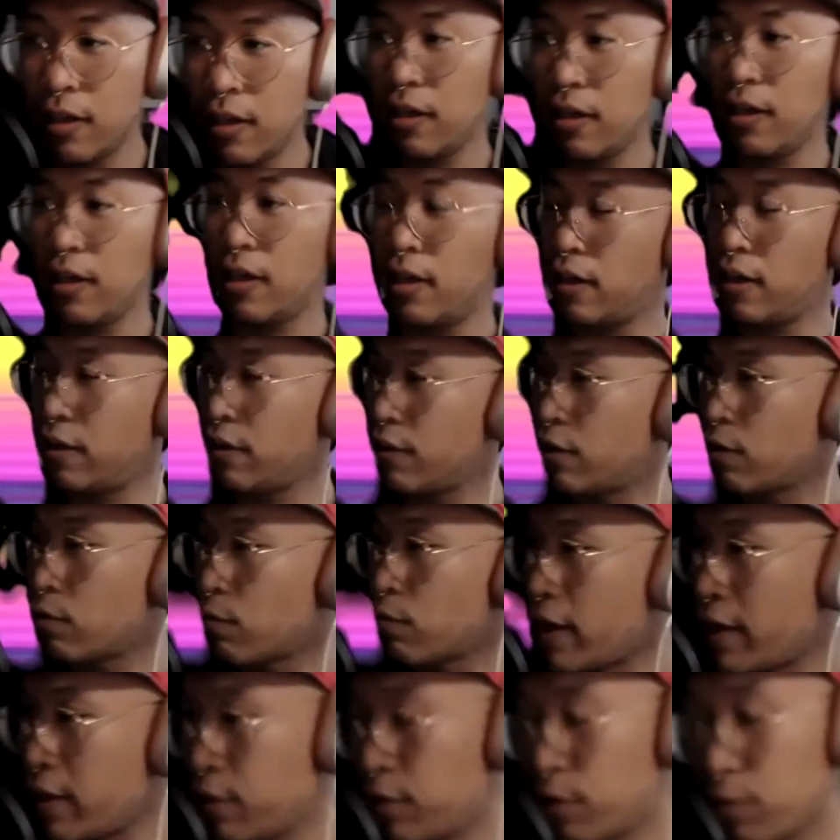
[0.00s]

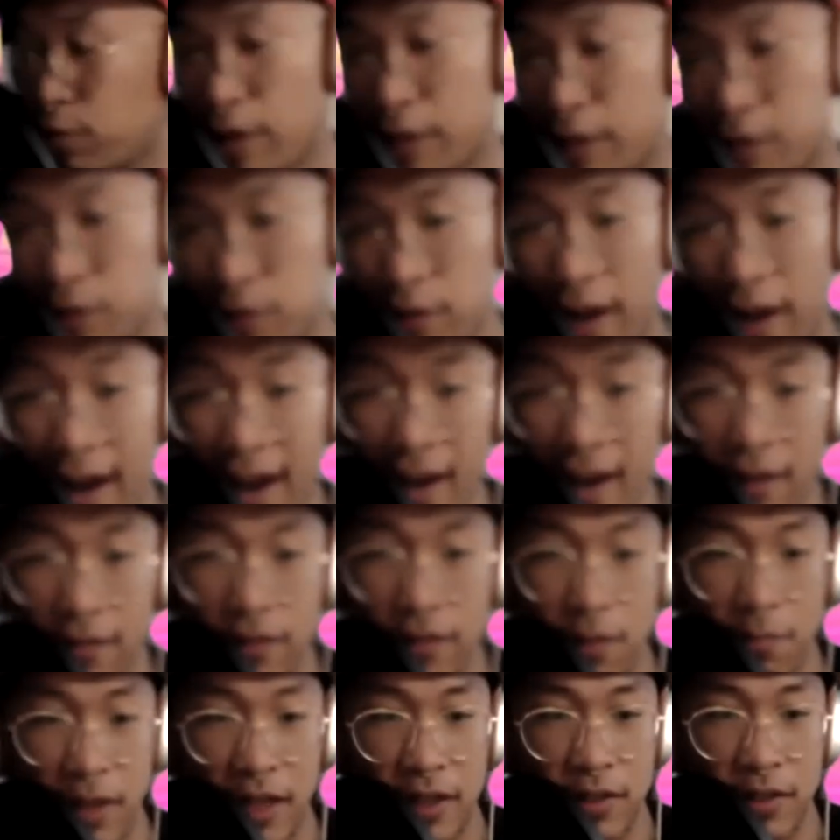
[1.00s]
writer, director,
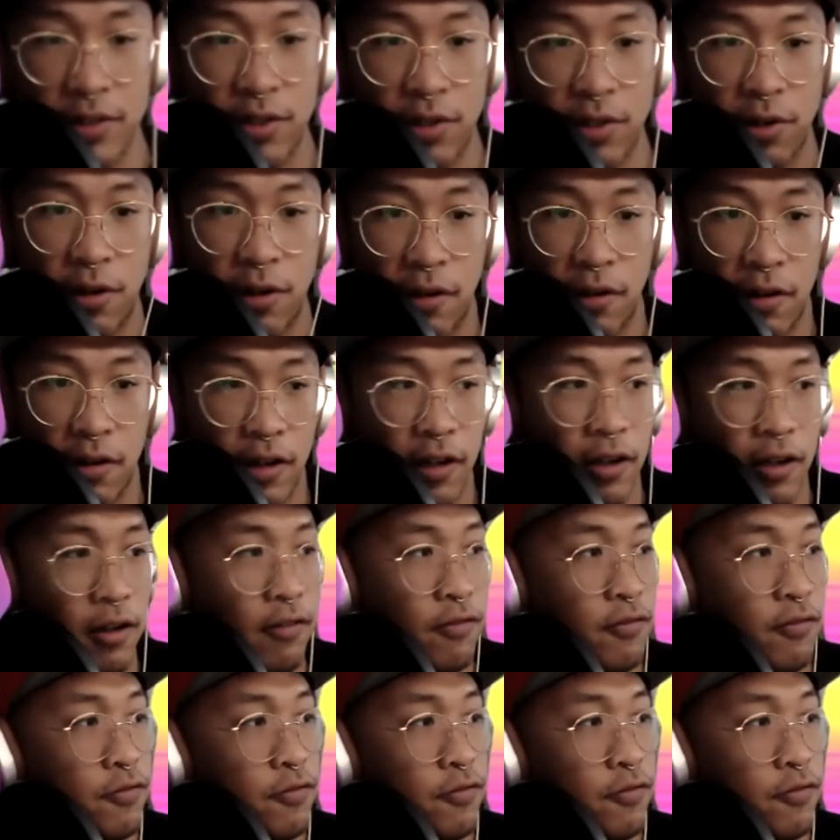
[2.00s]
and the main star of